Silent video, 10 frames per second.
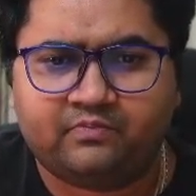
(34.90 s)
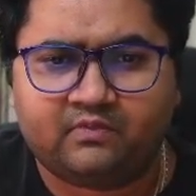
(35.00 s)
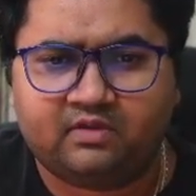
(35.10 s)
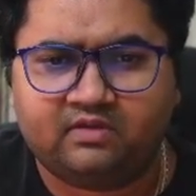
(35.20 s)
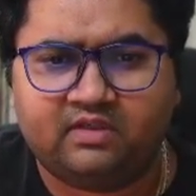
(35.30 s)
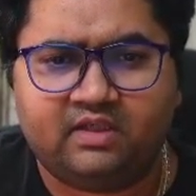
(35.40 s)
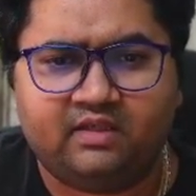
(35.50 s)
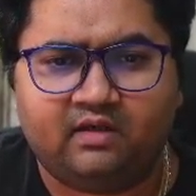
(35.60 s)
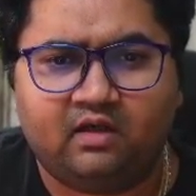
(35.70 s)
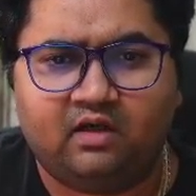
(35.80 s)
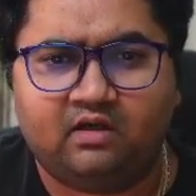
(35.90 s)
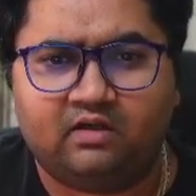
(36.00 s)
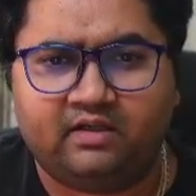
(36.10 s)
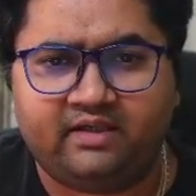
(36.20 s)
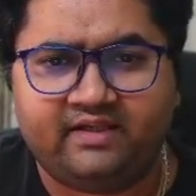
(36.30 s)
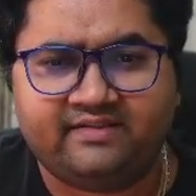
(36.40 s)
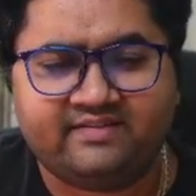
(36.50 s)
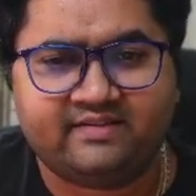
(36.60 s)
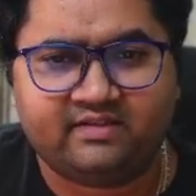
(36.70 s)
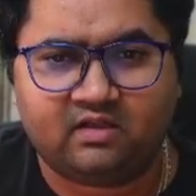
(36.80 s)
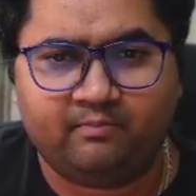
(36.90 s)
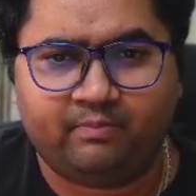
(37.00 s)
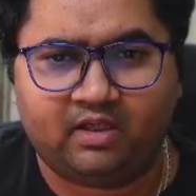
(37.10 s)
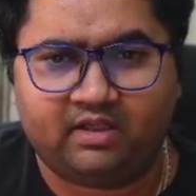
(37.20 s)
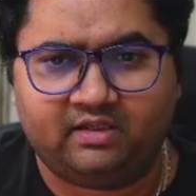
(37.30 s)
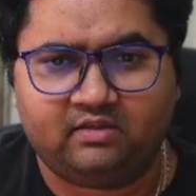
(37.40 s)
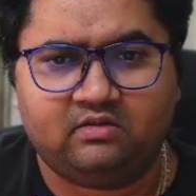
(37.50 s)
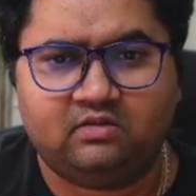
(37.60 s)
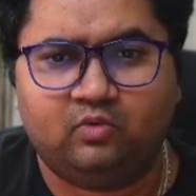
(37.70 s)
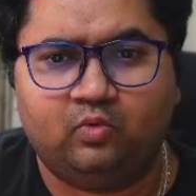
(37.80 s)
They are ACID compliant,